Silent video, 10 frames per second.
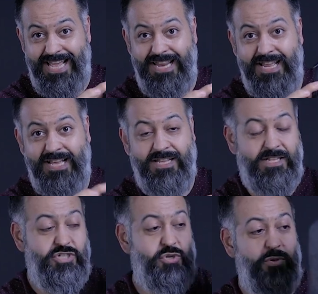in
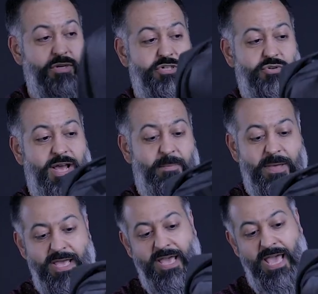the shoulder strap.
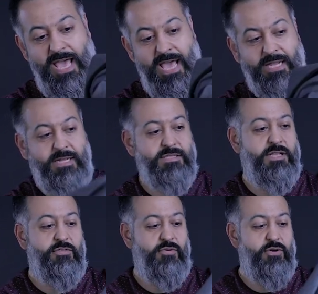And
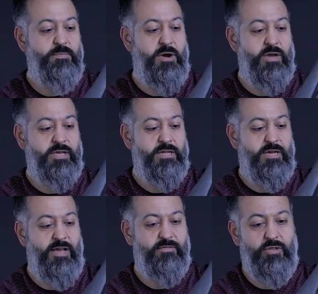the third pocket,
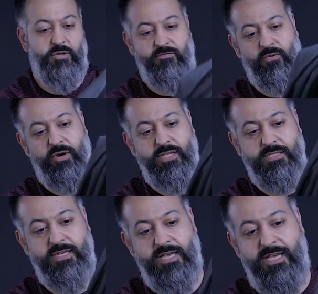I have to look for
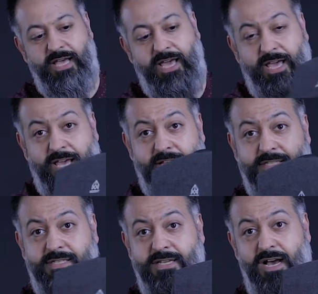it,
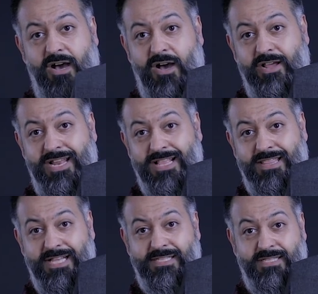is on
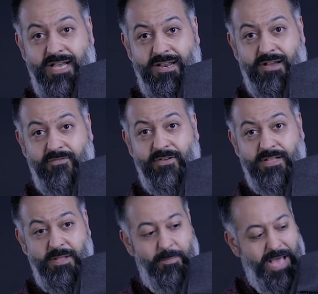this side of
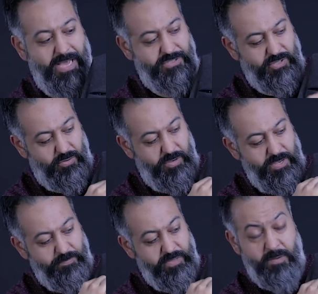the back. So
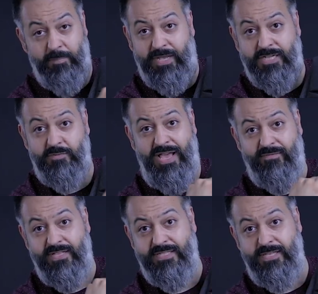because we
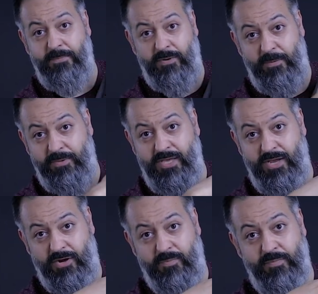have this zipper up
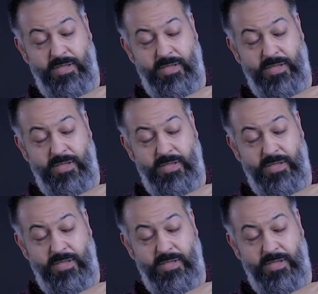here,